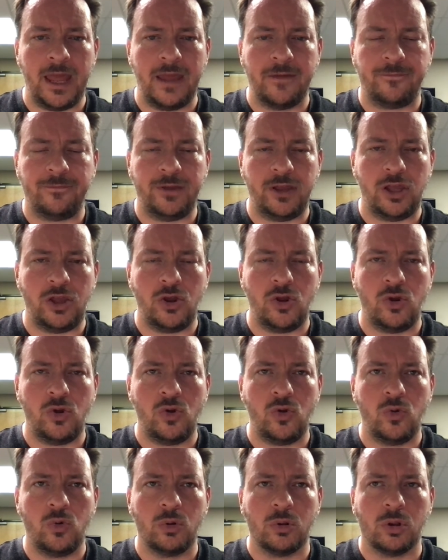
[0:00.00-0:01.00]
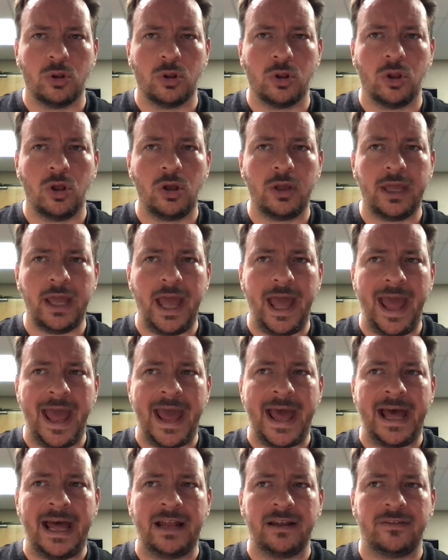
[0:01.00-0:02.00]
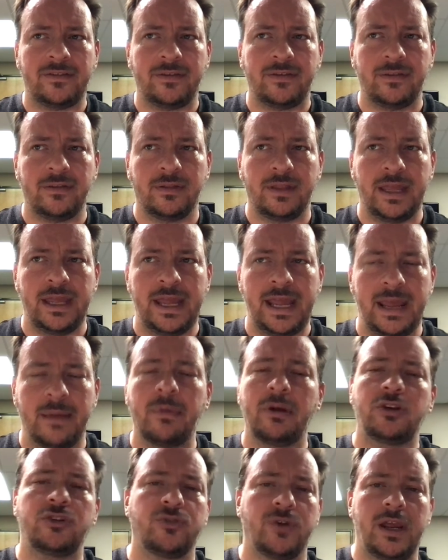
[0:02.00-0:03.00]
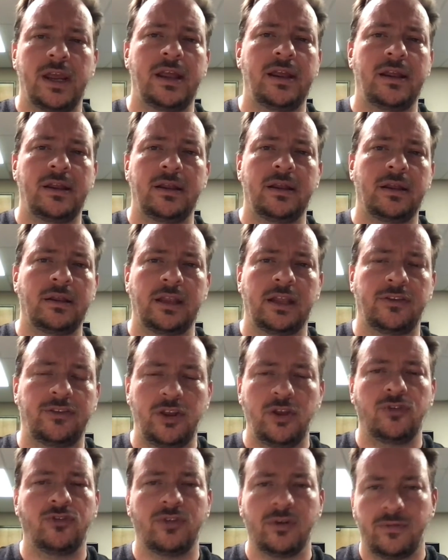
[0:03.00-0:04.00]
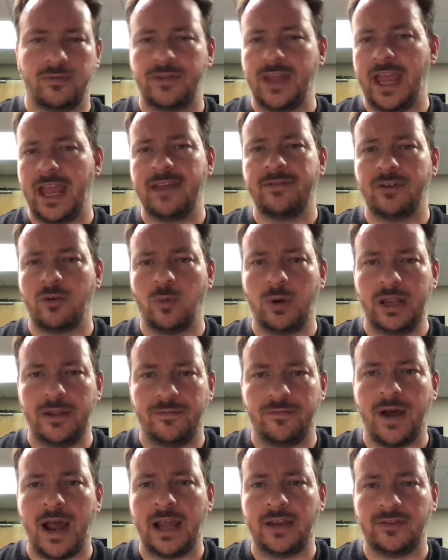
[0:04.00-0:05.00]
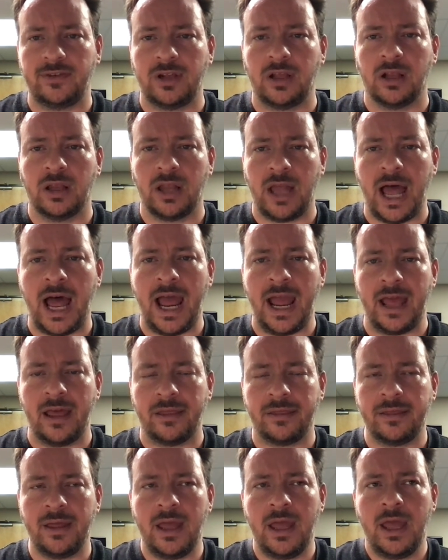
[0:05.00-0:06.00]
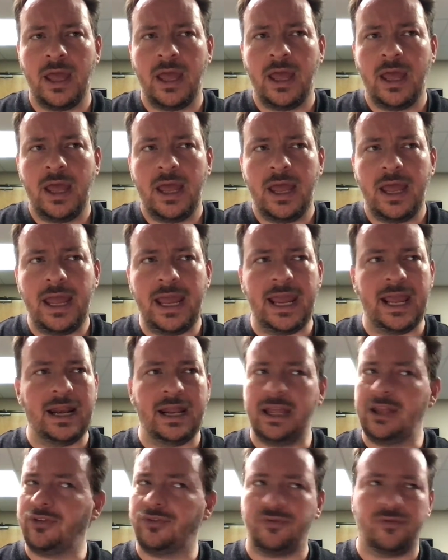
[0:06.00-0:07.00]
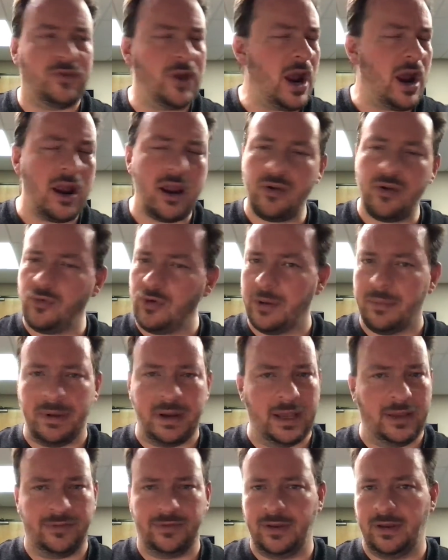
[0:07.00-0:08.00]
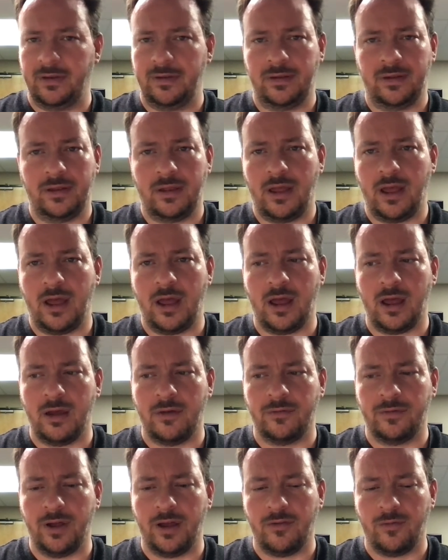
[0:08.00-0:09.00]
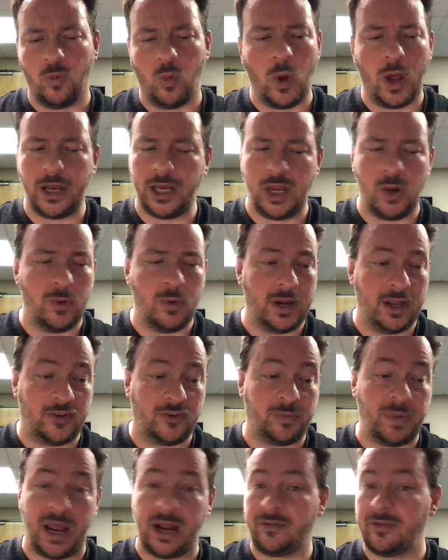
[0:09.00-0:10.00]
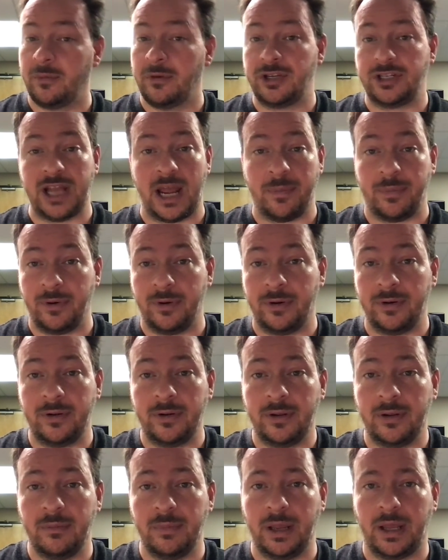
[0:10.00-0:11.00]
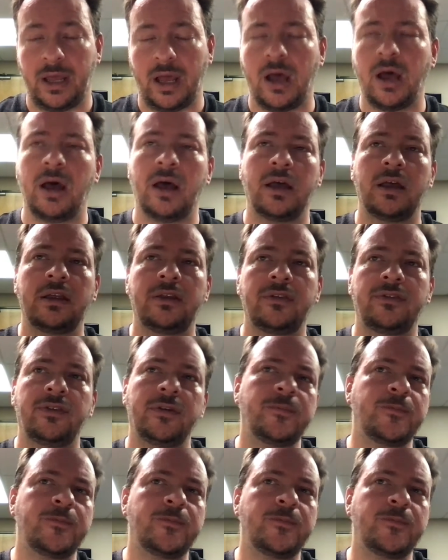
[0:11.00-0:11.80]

you look at the imagery that's used of David when he fights Goliath, it is very reminiscent of what you would expect from a shepherd, because